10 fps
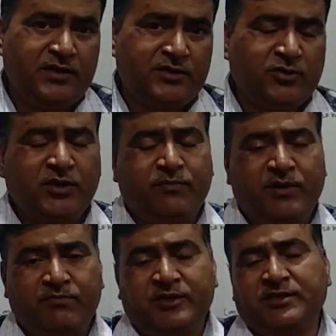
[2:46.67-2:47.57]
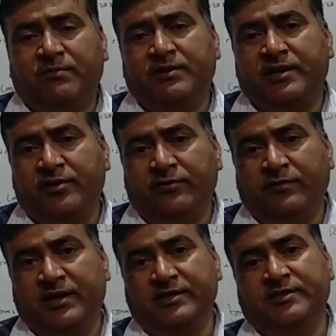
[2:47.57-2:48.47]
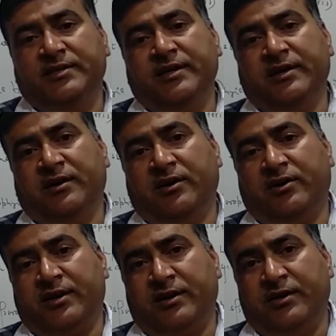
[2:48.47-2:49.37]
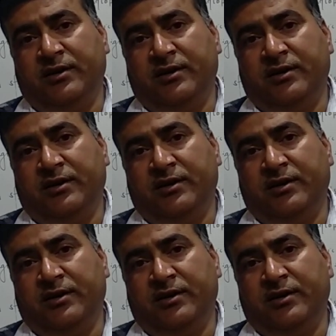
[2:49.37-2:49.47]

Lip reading: So the members of pteridophytes, they are